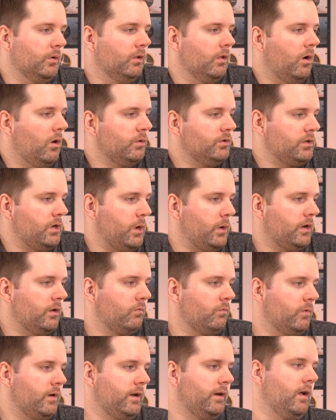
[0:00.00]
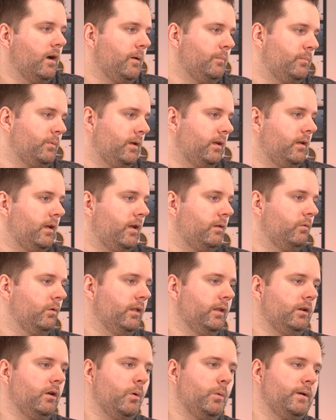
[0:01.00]
below so you can read up and
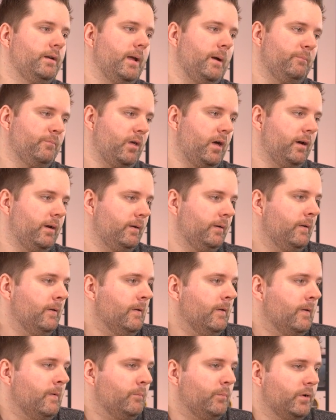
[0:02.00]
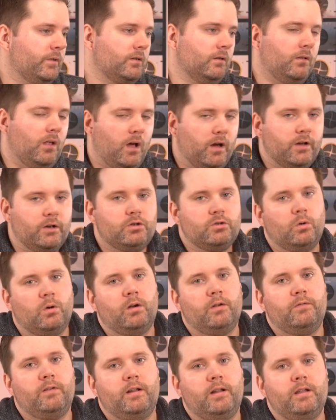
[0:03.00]
really go in depth on it. But the long and short
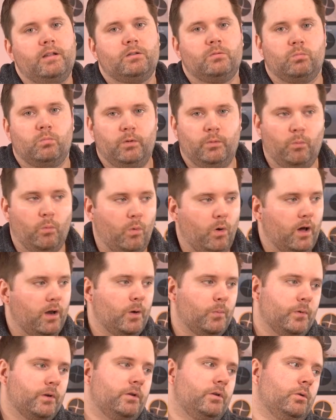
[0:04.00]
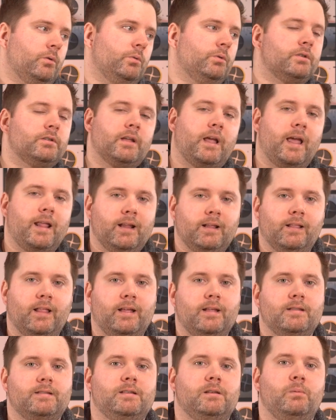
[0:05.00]
of it is we want to reduce any
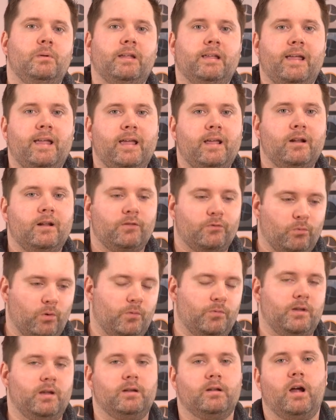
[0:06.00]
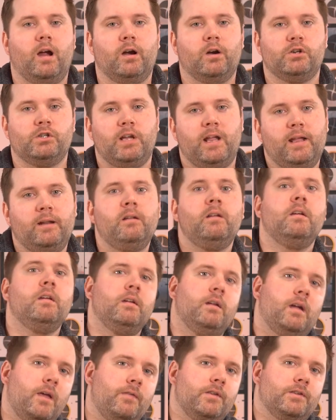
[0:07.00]
latency we can throughout the entire chain,
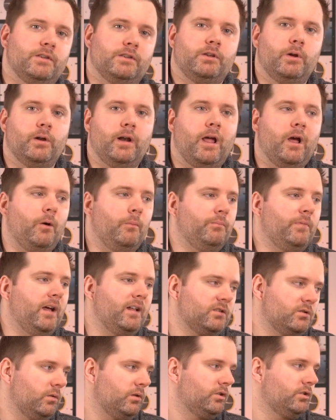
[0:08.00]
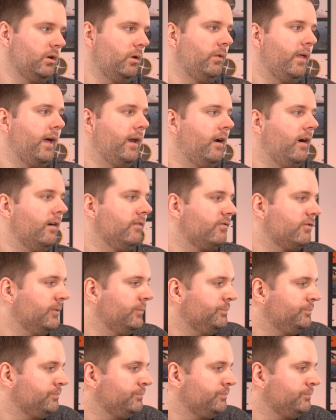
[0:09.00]
and this is going to help that. So I'll show that off.